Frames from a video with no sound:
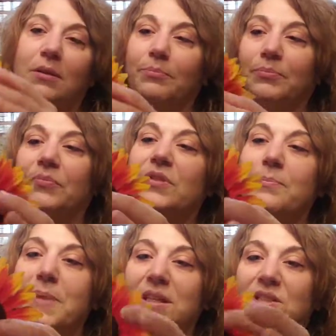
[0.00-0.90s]
up the
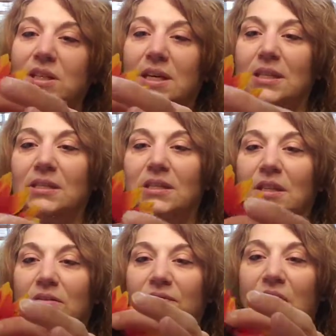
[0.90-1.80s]
Mexican
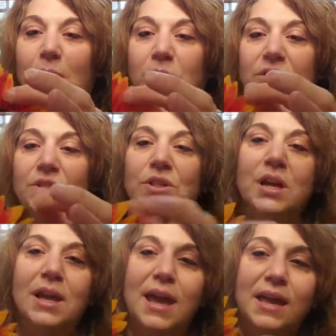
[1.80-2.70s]
sunflowers.
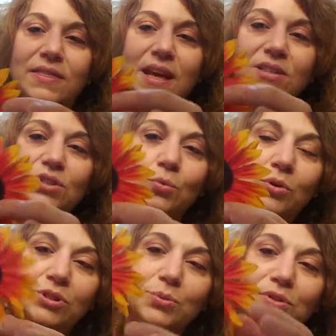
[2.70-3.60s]
And that's the
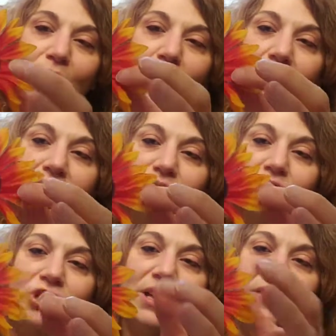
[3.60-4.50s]
ones with the
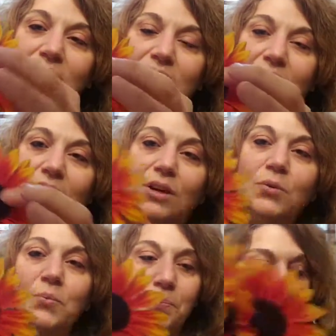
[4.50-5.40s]
orange and the yellow.